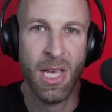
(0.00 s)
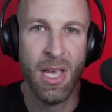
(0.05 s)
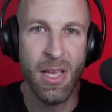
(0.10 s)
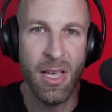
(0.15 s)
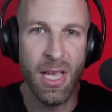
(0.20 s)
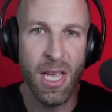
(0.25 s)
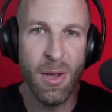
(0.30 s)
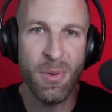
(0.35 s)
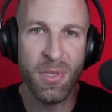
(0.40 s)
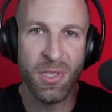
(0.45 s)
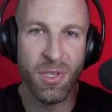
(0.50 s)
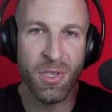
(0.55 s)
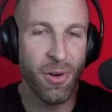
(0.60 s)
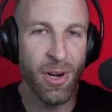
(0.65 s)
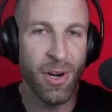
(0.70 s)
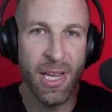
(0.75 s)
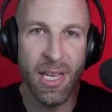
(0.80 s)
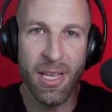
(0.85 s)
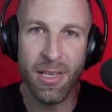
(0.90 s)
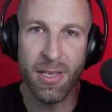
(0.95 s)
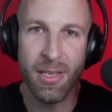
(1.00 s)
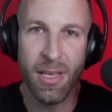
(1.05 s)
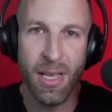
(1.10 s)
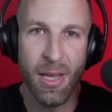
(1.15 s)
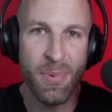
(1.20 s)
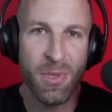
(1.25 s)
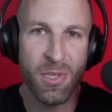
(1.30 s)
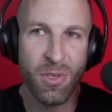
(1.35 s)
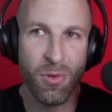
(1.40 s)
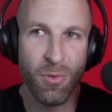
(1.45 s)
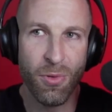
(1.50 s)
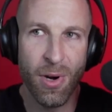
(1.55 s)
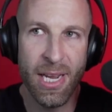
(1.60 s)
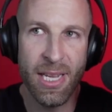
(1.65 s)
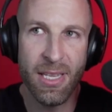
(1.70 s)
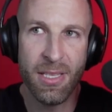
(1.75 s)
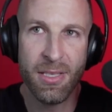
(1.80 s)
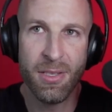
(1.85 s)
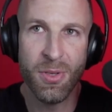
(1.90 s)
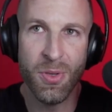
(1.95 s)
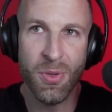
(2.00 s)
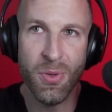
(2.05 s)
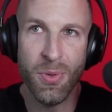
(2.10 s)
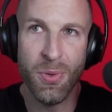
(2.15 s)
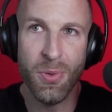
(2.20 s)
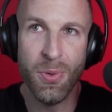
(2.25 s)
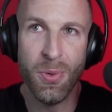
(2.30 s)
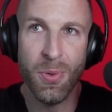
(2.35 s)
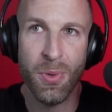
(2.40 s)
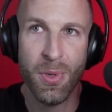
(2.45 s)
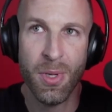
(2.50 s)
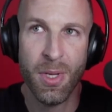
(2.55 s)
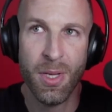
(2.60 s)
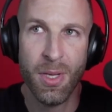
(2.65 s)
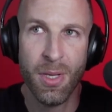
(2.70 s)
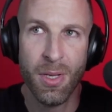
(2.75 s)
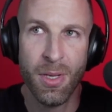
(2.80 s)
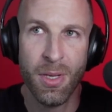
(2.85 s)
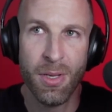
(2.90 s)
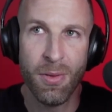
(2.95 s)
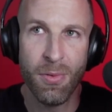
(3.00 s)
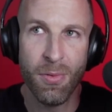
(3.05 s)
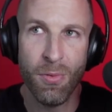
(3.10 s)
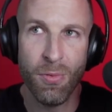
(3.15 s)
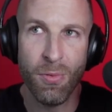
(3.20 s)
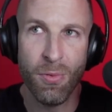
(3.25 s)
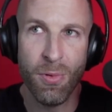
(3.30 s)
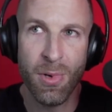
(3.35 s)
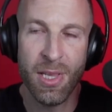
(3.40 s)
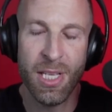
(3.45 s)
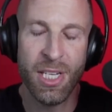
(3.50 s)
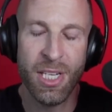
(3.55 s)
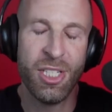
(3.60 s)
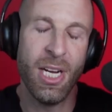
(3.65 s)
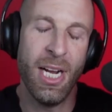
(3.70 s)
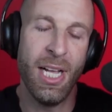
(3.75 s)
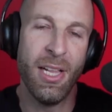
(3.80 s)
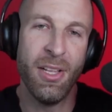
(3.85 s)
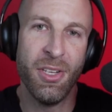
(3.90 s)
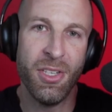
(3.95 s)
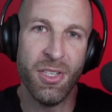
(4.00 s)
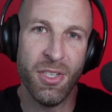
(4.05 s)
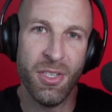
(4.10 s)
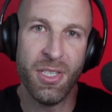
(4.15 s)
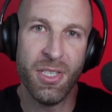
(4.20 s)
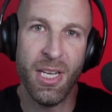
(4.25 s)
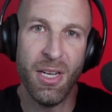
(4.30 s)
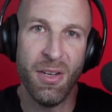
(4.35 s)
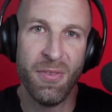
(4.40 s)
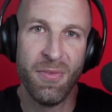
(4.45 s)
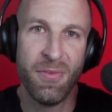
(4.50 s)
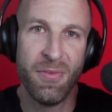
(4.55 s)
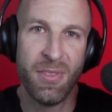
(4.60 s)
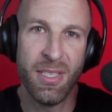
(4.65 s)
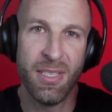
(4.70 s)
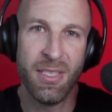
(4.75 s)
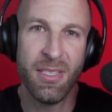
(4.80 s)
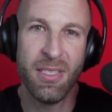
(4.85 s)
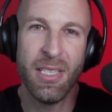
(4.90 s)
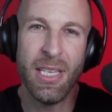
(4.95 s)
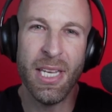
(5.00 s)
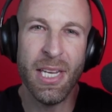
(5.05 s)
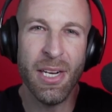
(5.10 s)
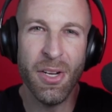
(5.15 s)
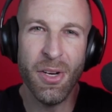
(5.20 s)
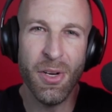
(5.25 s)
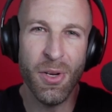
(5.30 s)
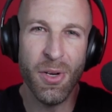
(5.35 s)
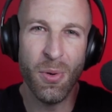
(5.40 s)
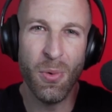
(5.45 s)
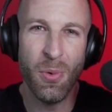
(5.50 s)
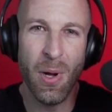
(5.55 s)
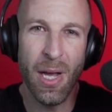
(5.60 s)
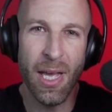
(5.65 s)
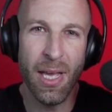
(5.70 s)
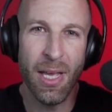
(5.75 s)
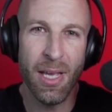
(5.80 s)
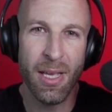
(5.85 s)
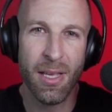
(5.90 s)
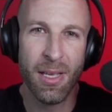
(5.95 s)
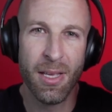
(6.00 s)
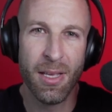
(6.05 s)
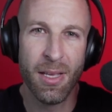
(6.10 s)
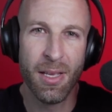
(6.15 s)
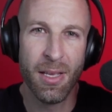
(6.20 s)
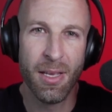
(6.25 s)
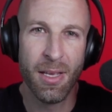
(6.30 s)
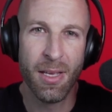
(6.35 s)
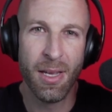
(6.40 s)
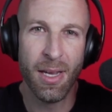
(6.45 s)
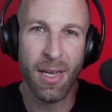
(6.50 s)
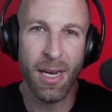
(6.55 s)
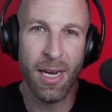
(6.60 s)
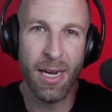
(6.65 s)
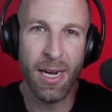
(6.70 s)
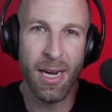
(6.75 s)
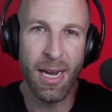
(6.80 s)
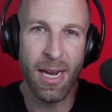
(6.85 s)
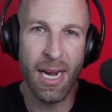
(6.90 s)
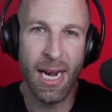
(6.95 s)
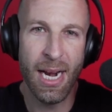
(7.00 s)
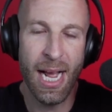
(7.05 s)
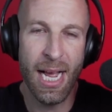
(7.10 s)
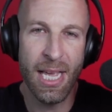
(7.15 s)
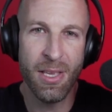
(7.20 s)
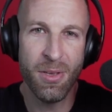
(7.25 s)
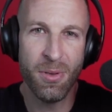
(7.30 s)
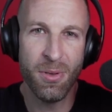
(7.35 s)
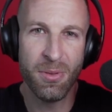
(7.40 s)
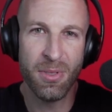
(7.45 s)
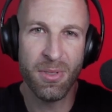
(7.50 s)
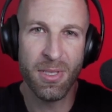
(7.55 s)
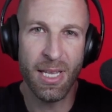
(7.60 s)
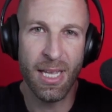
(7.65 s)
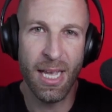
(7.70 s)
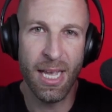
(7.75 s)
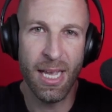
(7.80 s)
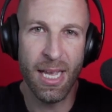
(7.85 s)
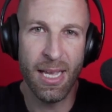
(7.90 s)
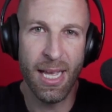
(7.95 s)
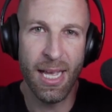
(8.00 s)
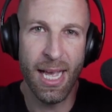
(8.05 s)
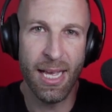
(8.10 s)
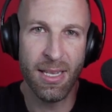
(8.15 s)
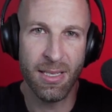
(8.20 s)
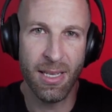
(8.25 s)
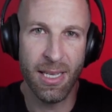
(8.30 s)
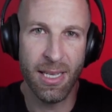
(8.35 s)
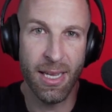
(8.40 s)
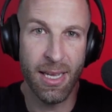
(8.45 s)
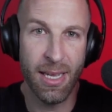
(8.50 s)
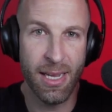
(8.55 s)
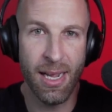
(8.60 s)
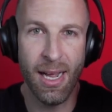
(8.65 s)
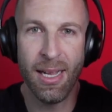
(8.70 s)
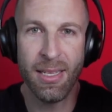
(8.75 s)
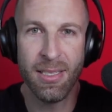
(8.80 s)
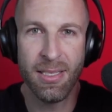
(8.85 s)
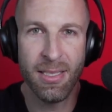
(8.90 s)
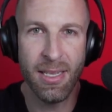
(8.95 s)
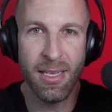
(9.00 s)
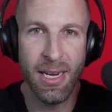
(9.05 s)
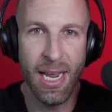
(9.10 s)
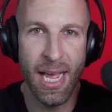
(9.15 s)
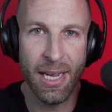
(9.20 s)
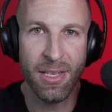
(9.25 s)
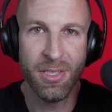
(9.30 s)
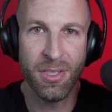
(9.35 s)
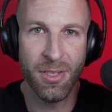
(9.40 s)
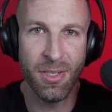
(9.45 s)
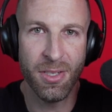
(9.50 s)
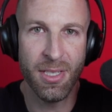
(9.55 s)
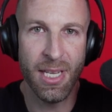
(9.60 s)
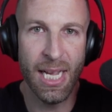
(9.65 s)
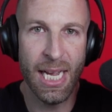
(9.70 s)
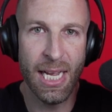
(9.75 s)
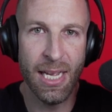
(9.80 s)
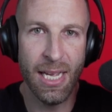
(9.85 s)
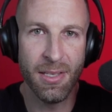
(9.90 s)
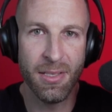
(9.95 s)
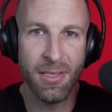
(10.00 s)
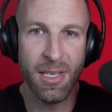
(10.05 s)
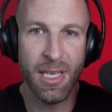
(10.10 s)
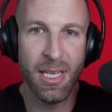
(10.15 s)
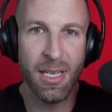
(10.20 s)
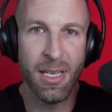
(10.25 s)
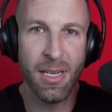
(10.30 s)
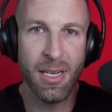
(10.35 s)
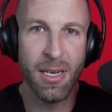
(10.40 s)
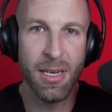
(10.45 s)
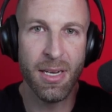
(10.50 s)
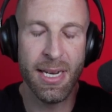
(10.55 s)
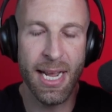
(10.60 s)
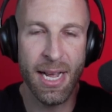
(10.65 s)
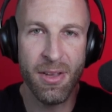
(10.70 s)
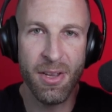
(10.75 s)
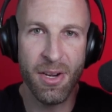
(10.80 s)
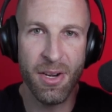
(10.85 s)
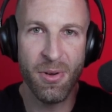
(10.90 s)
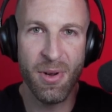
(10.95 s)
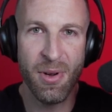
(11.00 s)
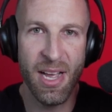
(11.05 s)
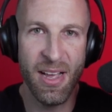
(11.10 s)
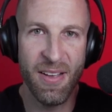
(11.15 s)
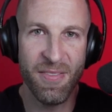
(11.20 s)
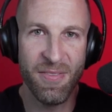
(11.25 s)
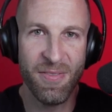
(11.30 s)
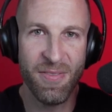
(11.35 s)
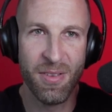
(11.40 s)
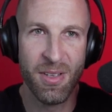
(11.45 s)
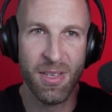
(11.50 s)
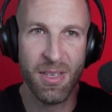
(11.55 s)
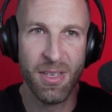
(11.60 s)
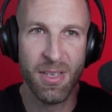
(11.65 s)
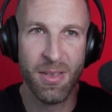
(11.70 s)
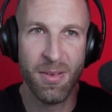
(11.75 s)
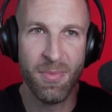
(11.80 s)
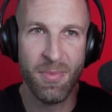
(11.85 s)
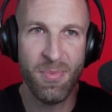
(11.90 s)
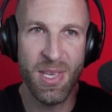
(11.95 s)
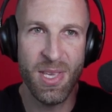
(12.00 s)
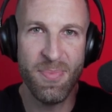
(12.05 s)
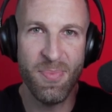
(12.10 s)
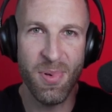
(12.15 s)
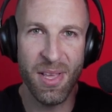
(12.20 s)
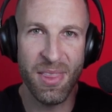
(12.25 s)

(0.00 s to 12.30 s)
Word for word: It was great. It was great to really challenge yourself to see in a new way. And, and I used it as like a constant exercise. And now you don't have people.